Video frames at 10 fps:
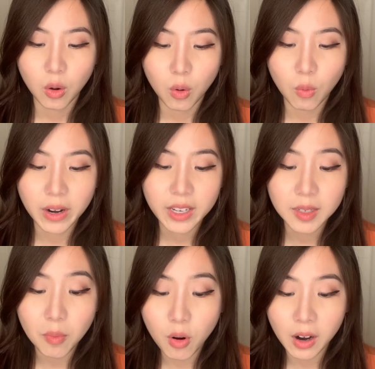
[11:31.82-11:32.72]
what
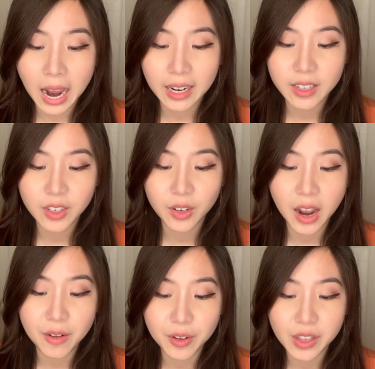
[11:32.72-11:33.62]
is more, I consider
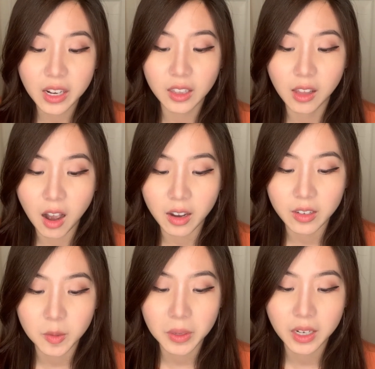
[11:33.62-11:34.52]
everything a
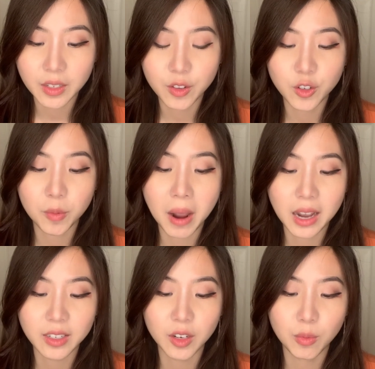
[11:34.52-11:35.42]
loss because of the
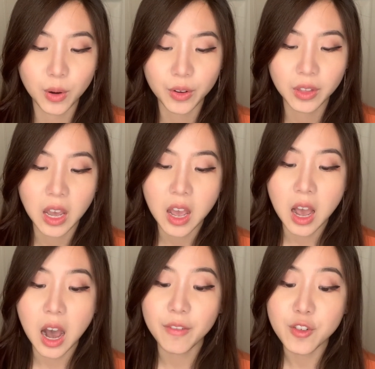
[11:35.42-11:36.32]
surpassing worth
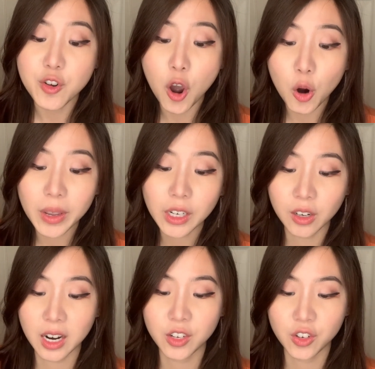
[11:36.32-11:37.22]
of knowing
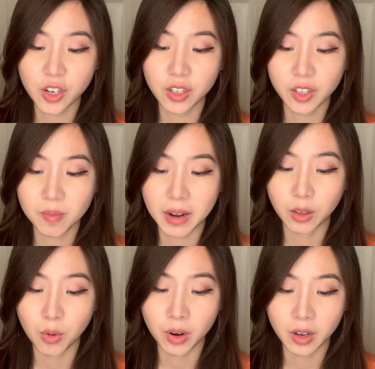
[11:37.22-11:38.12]
Christ Jesus my
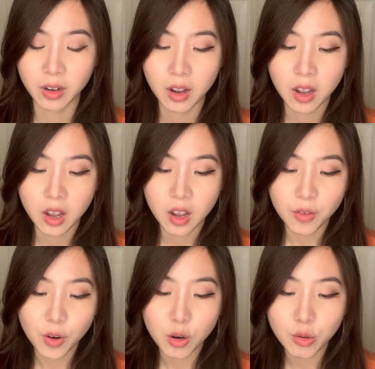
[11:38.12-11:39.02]
Lord,
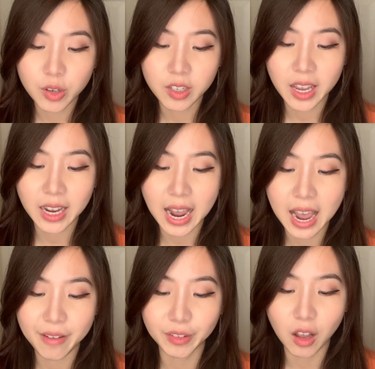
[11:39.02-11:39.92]
for whose sake I
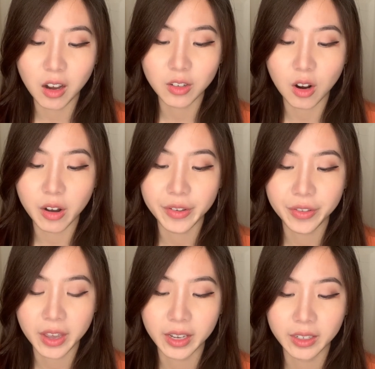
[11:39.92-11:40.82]
have lost all
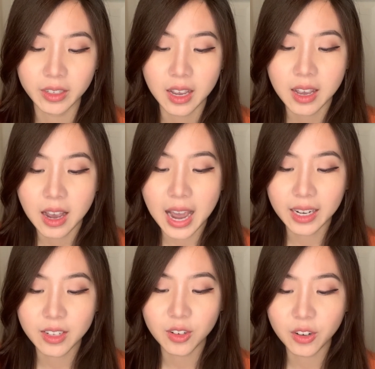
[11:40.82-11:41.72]
things. I
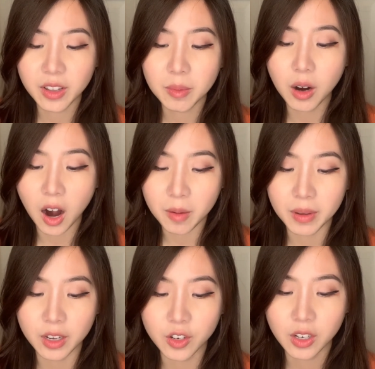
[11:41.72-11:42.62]
consider them
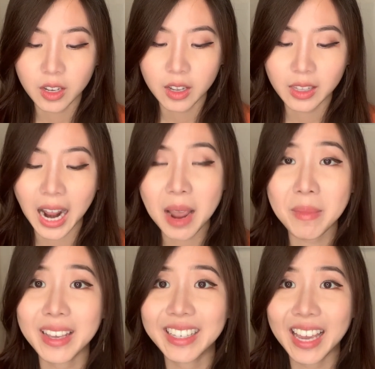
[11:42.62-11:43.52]
garbage that I
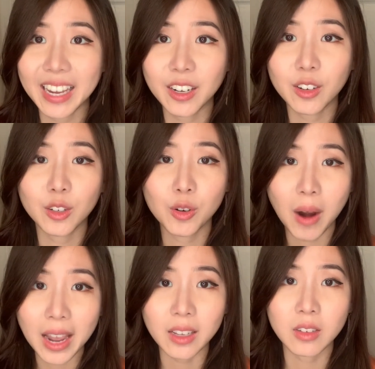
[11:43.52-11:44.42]
may gain
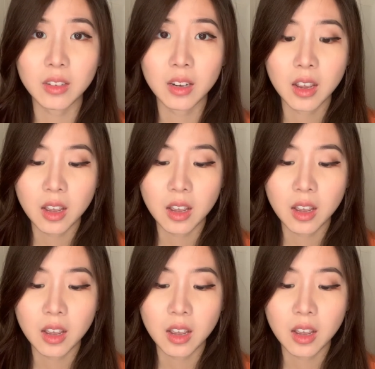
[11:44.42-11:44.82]
Christ.